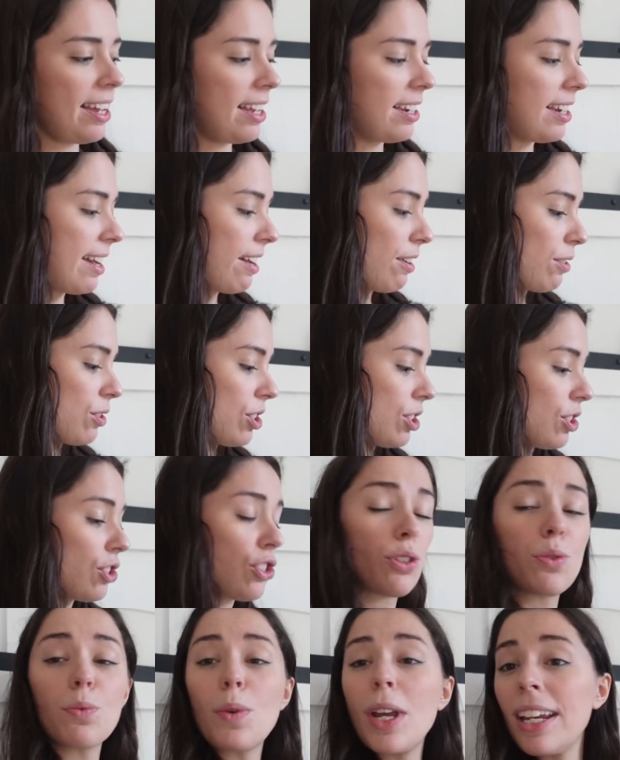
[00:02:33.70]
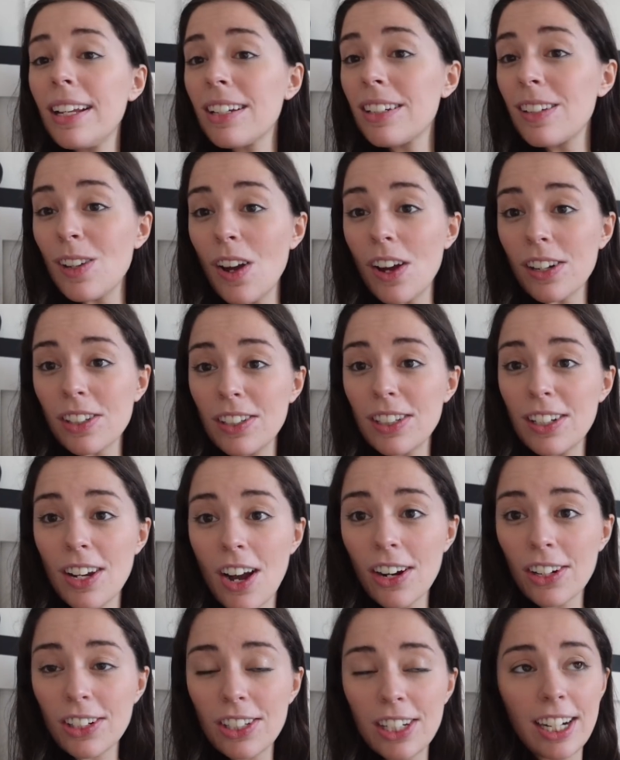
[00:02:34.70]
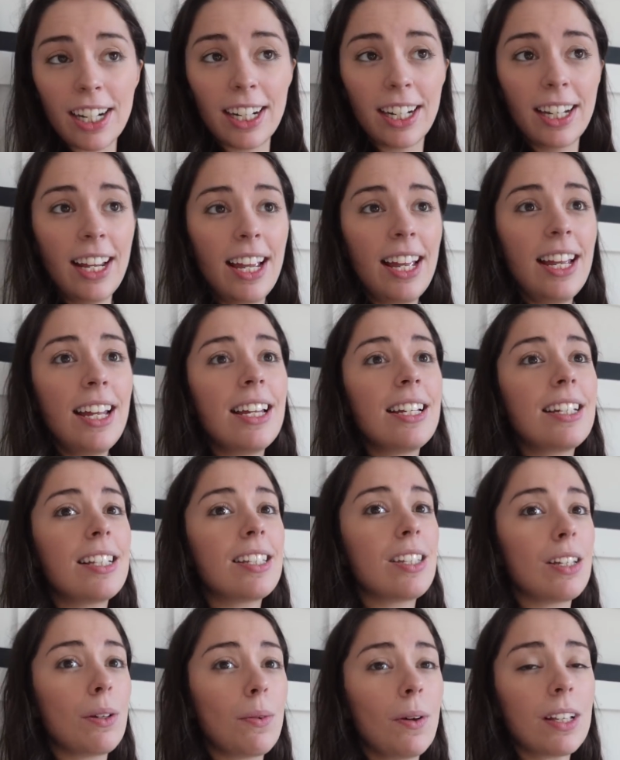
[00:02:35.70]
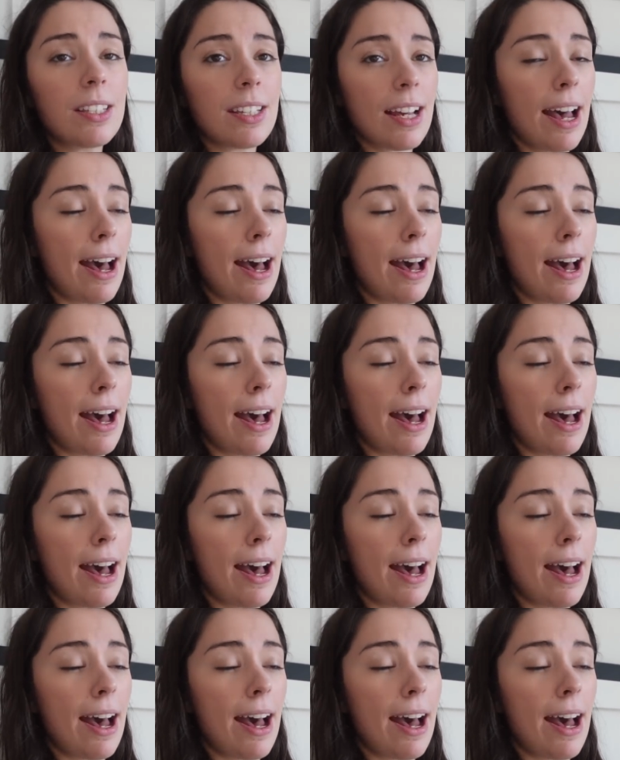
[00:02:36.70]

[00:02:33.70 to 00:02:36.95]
and now she's just waiting to talk to the doctor to see what's